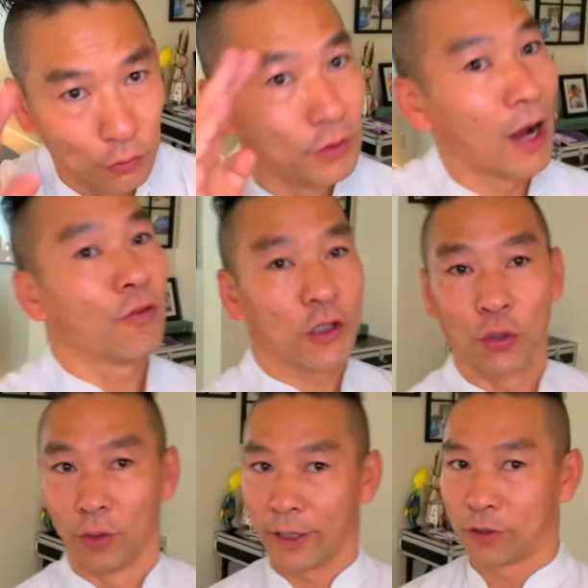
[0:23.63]
never too
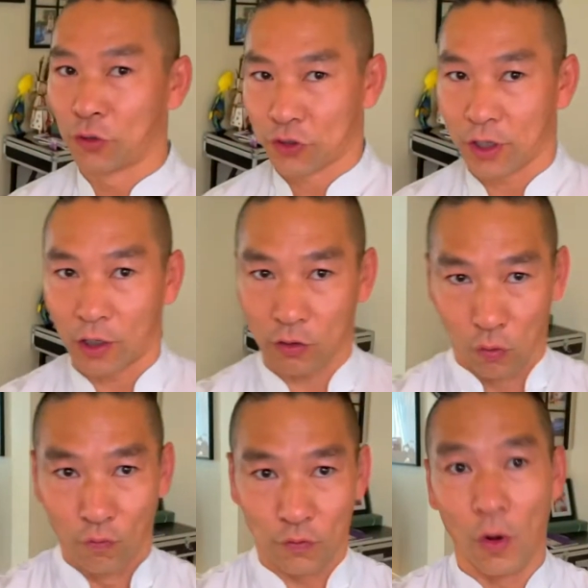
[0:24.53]
late to start
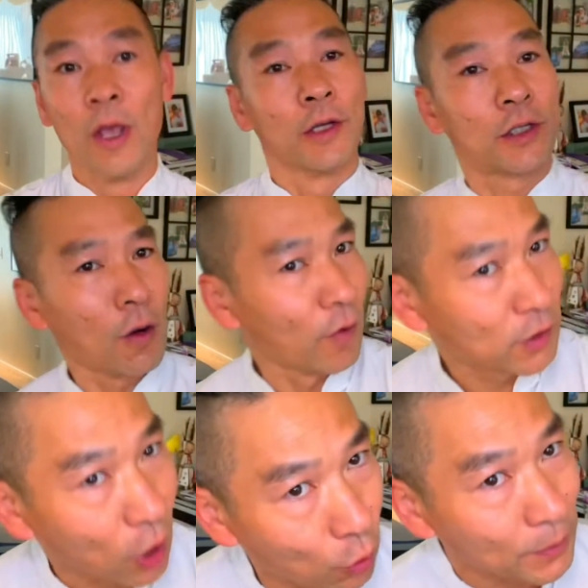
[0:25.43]
Kung Fu. Someone
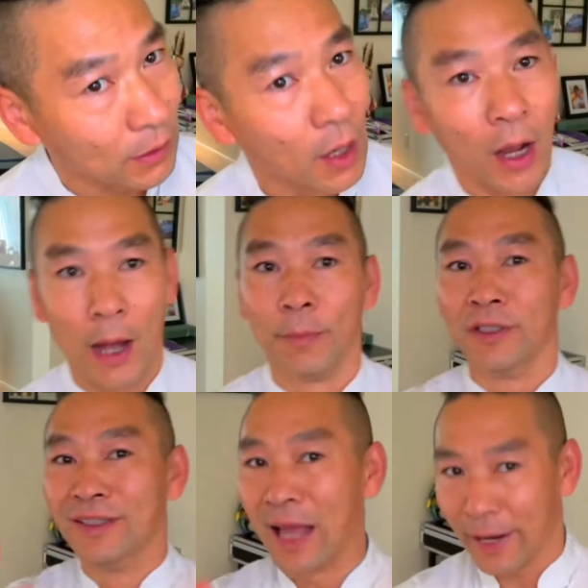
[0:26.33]
told me
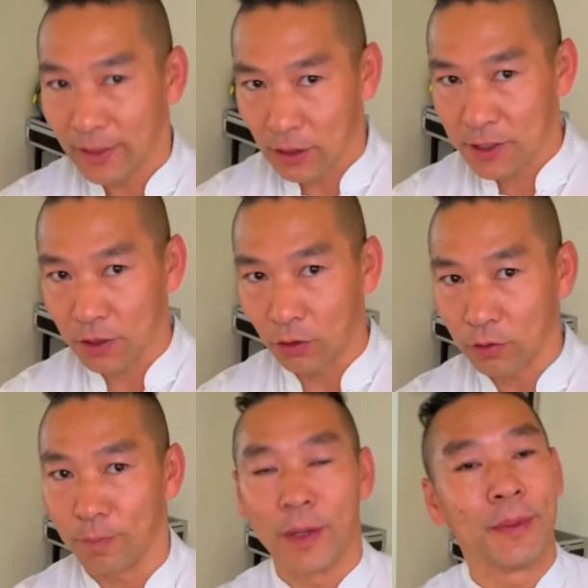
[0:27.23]
I'm nine years old,
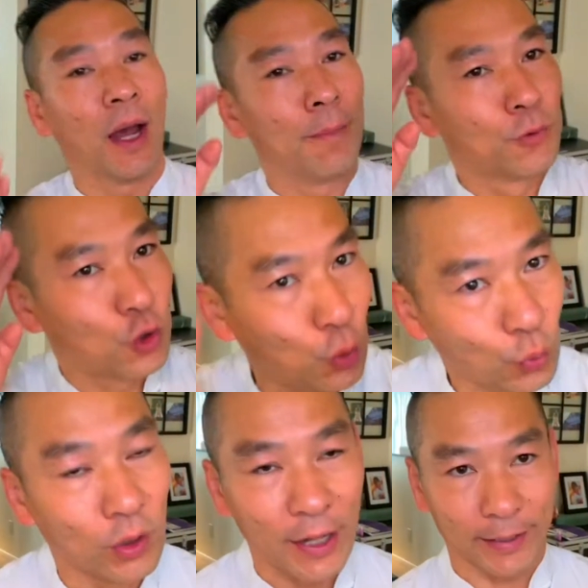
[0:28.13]
maybe I'm too
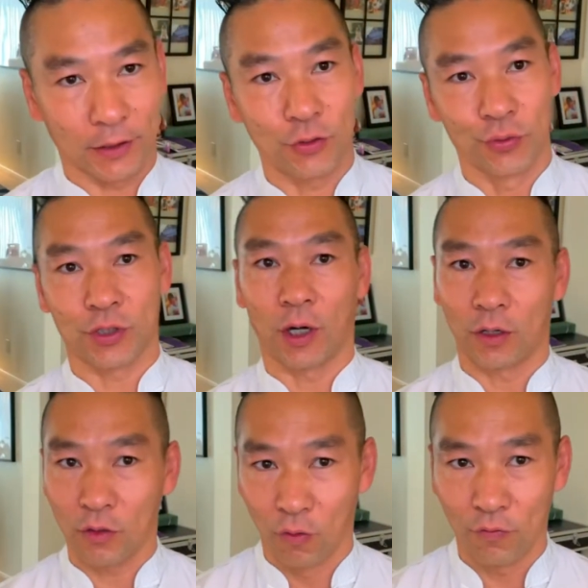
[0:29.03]
late to start
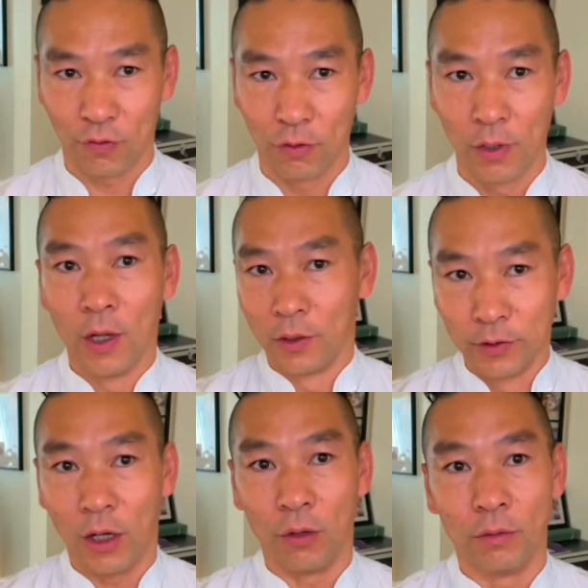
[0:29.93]
Kung Fu.
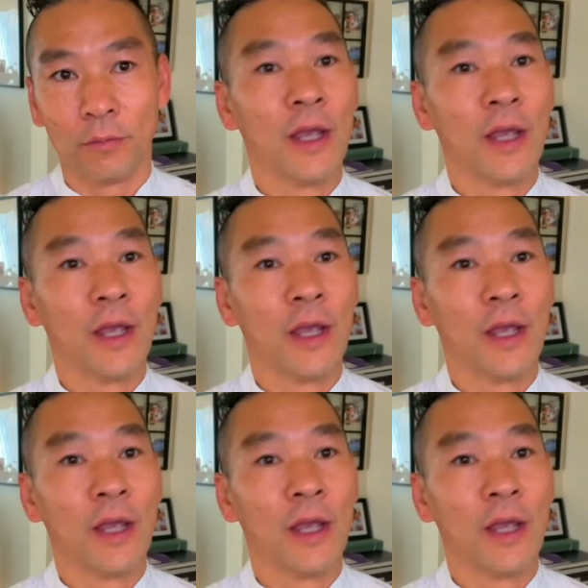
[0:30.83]
No.